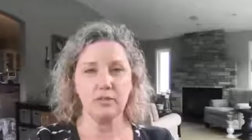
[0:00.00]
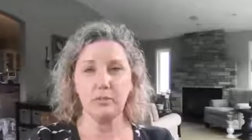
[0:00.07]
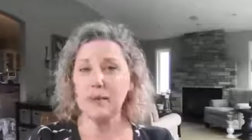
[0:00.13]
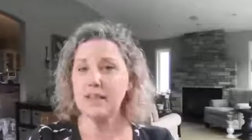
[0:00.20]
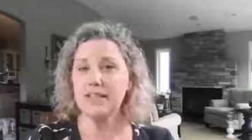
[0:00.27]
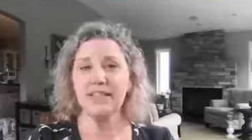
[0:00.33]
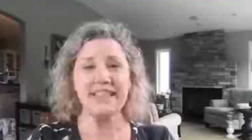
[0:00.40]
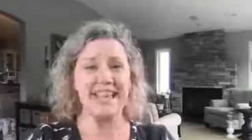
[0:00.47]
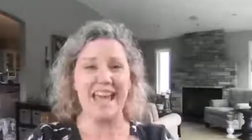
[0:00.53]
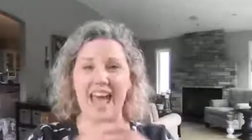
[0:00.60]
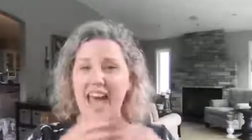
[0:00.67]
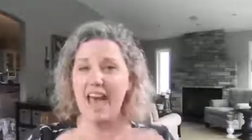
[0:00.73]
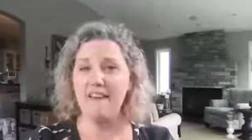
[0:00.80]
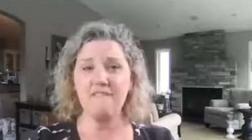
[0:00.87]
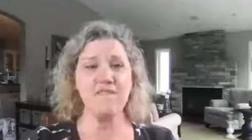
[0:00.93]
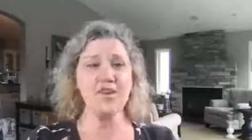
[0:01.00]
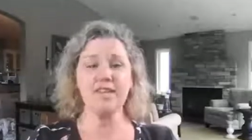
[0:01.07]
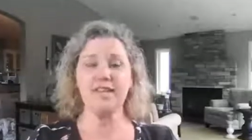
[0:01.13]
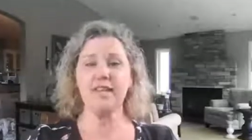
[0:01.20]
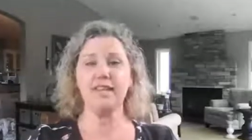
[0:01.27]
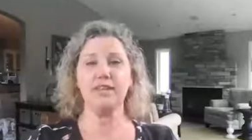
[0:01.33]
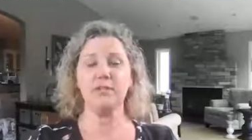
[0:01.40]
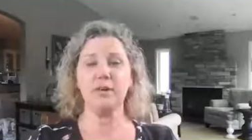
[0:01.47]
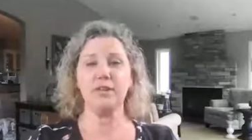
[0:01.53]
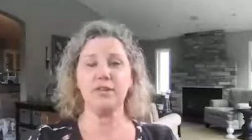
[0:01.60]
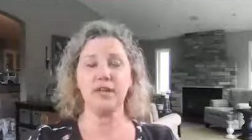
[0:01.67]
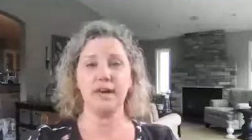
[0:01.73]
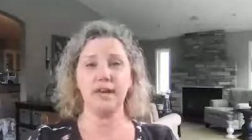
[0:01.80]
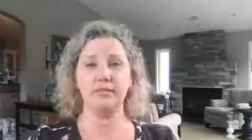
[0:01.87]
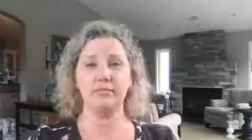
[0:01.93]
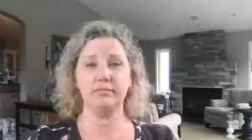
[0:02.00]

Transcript: Basically, everything is about the gut.